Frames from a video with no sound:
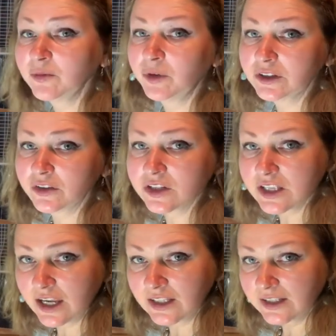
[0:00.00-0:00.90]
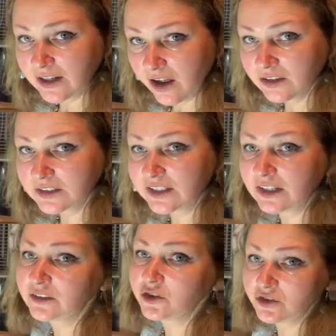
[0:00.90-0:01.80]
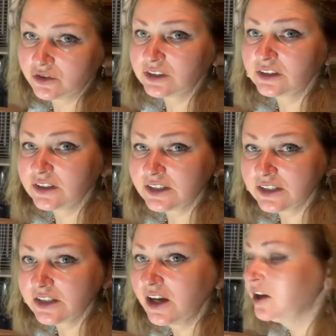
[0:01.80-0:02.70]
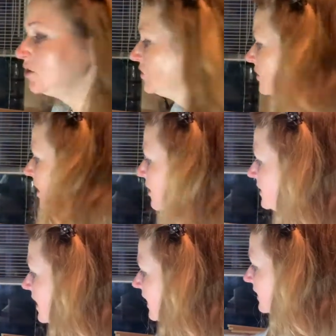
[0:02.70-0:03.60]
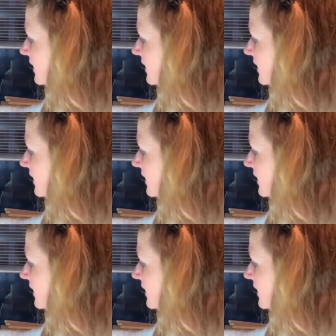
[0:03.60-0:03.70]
because any color can join this two color and